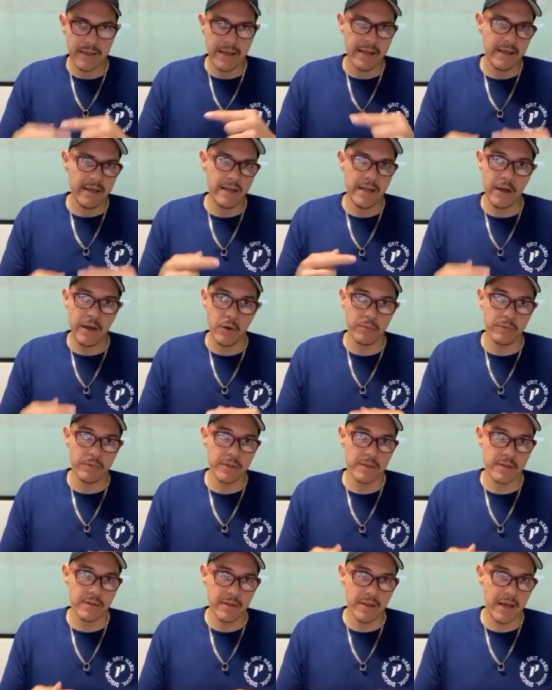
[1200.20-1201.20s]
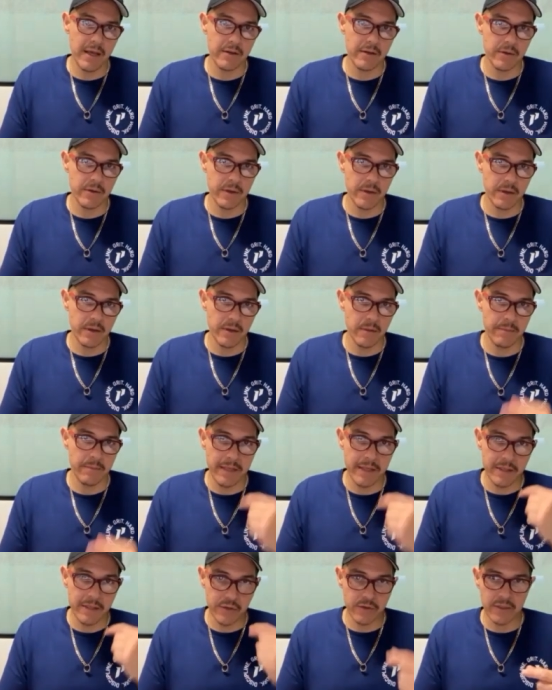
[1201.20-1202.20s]
and it helped us a lot uh,
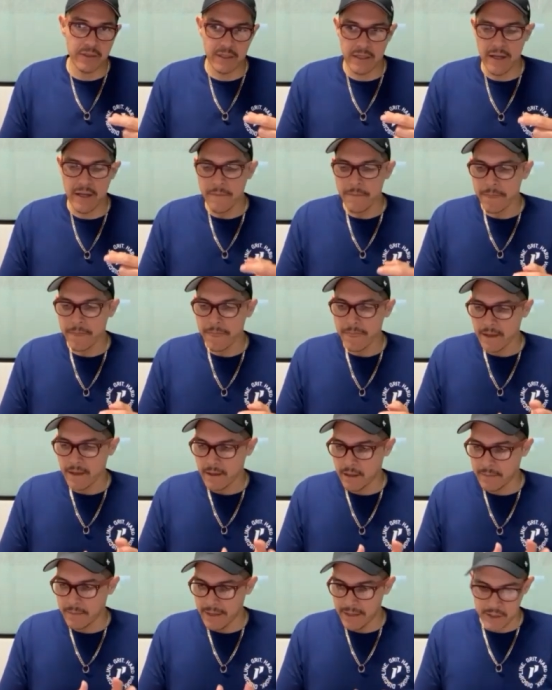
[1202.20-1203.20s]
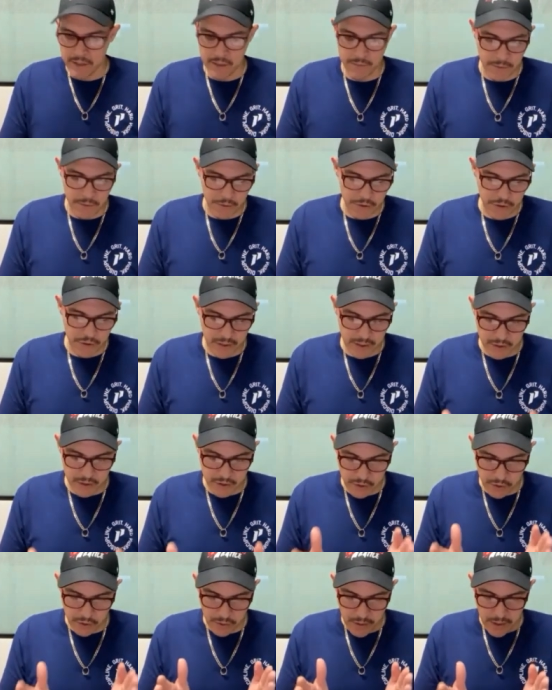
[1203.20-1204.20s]
mentally um, and spiritually and
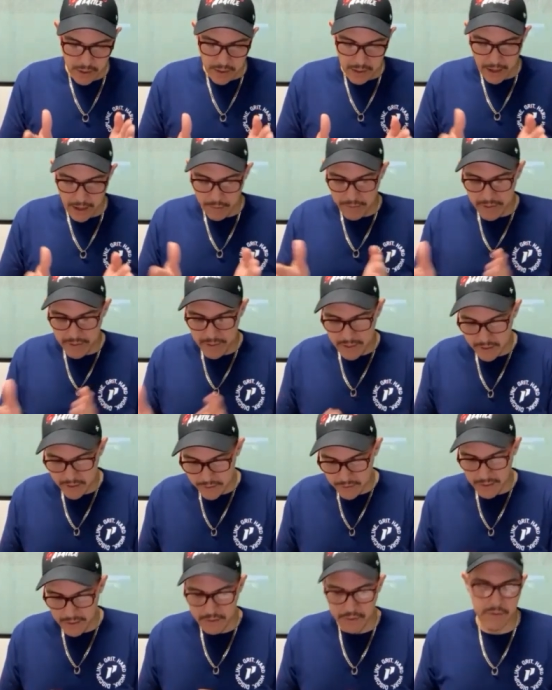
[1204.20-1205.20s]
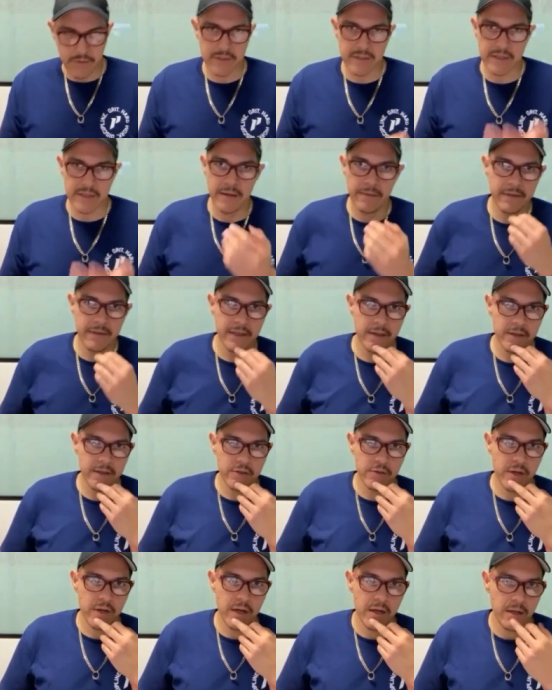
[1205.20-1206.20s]
so out here i do the same thing
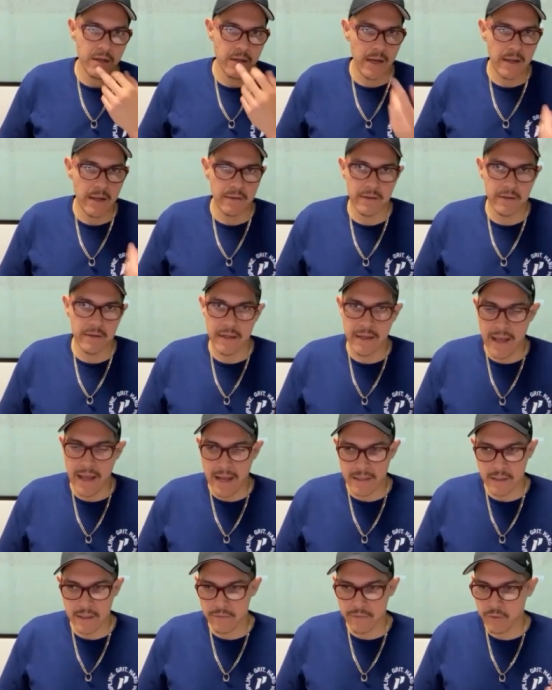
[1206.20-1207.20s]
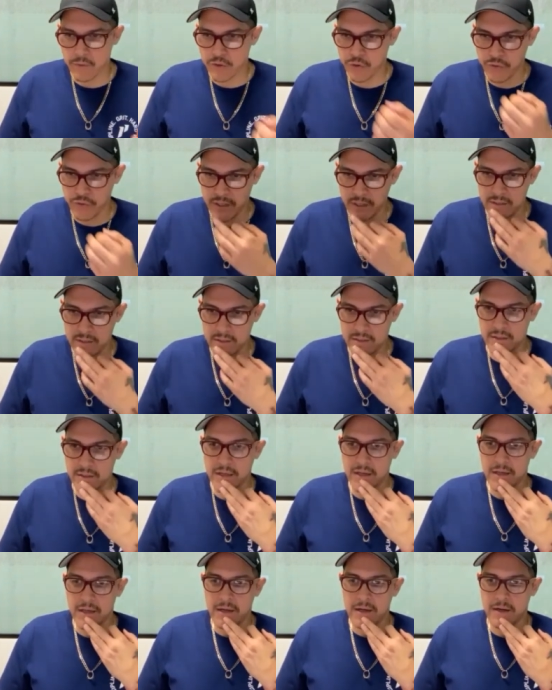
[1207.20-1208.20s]
so i, I active retreats
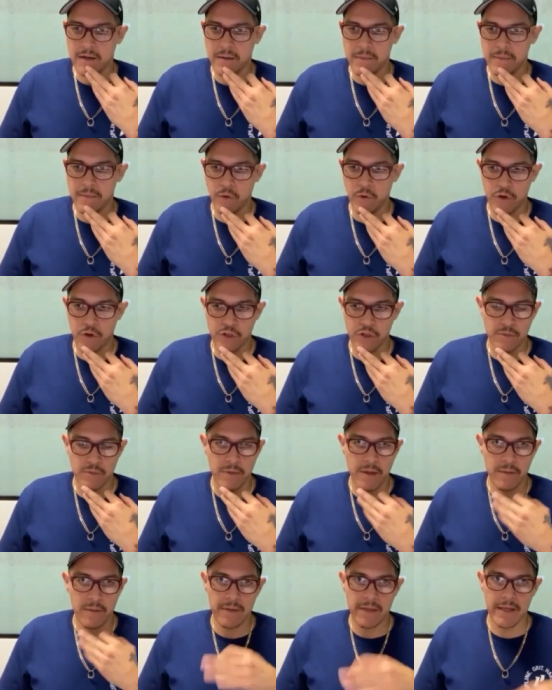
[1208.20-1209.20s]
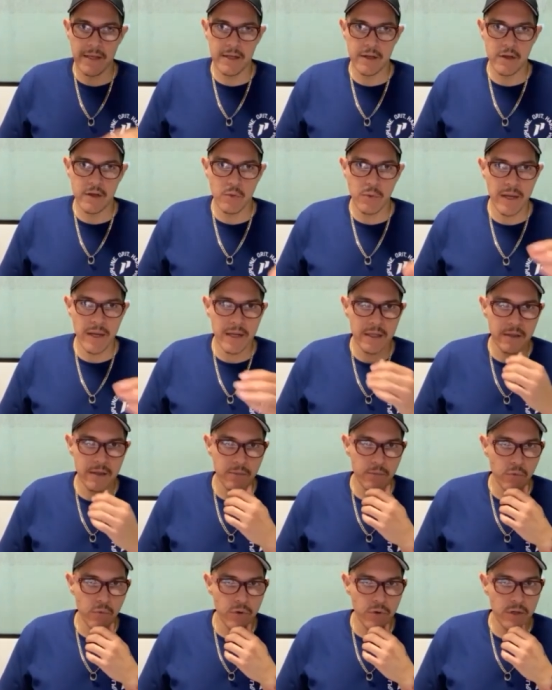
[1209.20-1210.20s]
um, or just maybe getting away in the
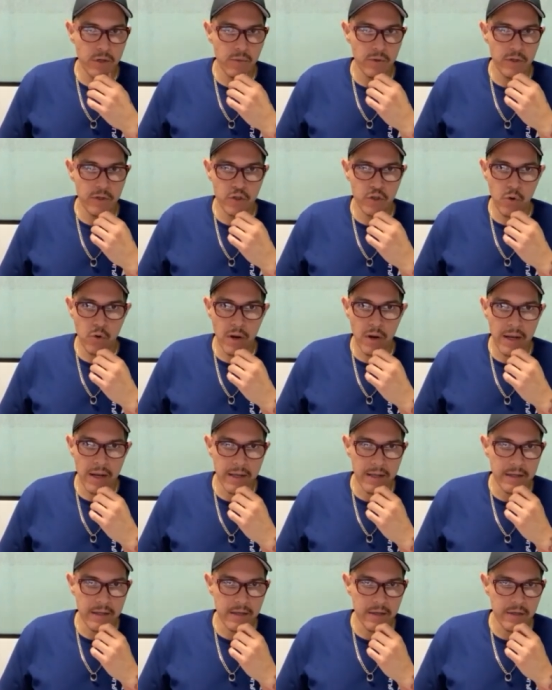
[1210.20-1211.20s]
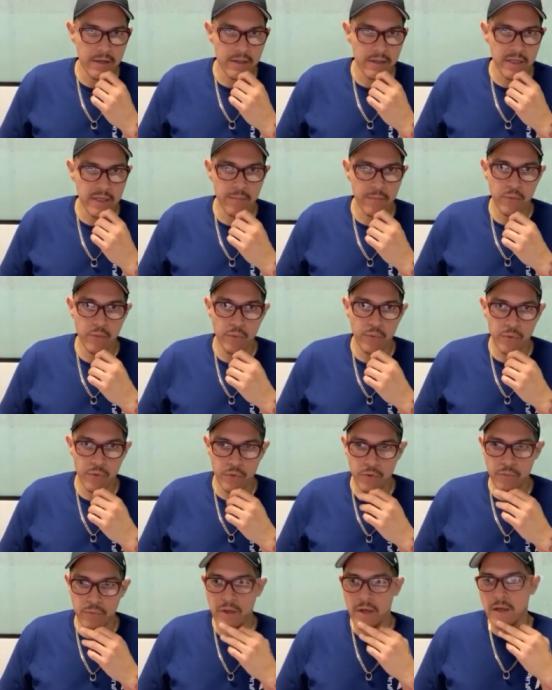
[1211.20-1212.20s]
morning when it's quiet in a separate
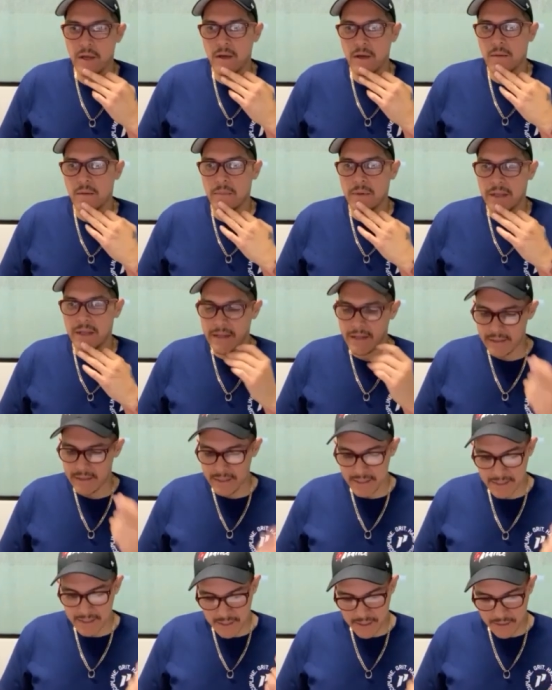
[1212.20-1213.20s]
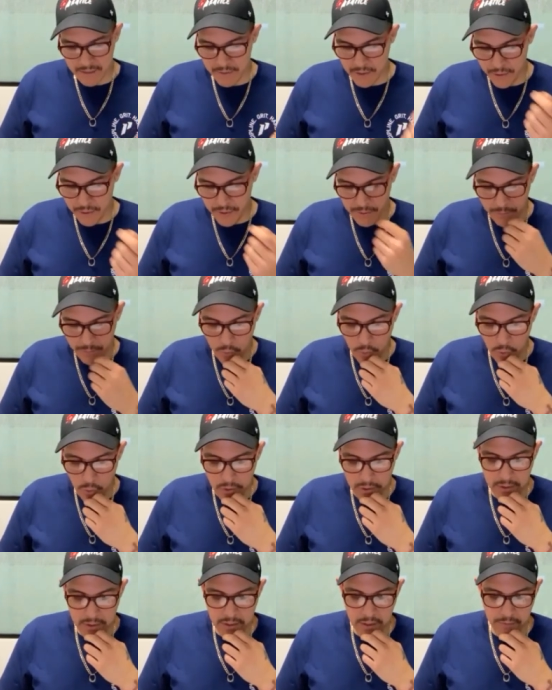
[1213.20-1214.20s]
room but this is very
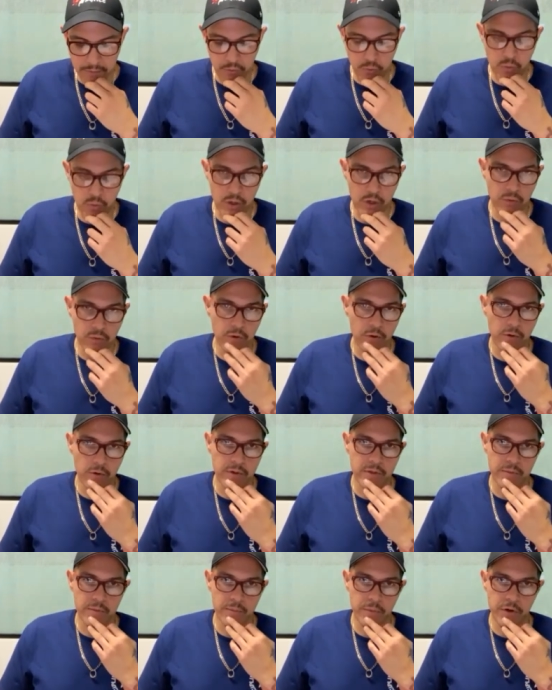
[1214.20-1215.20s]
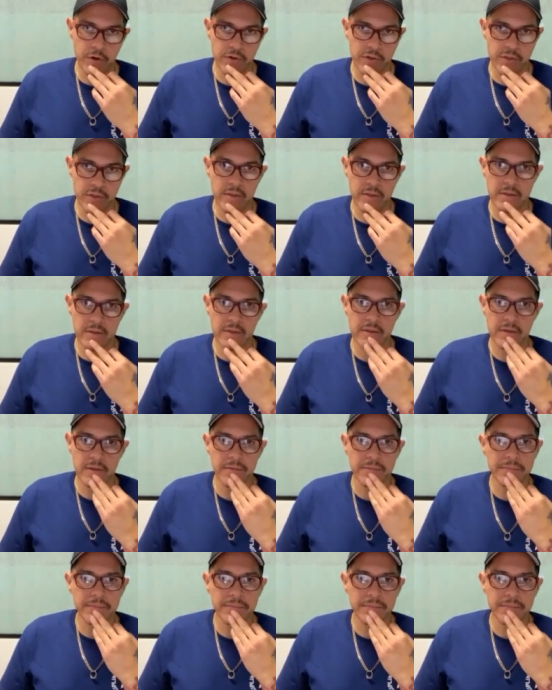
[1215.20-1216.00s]
important if you want to grow as a person so.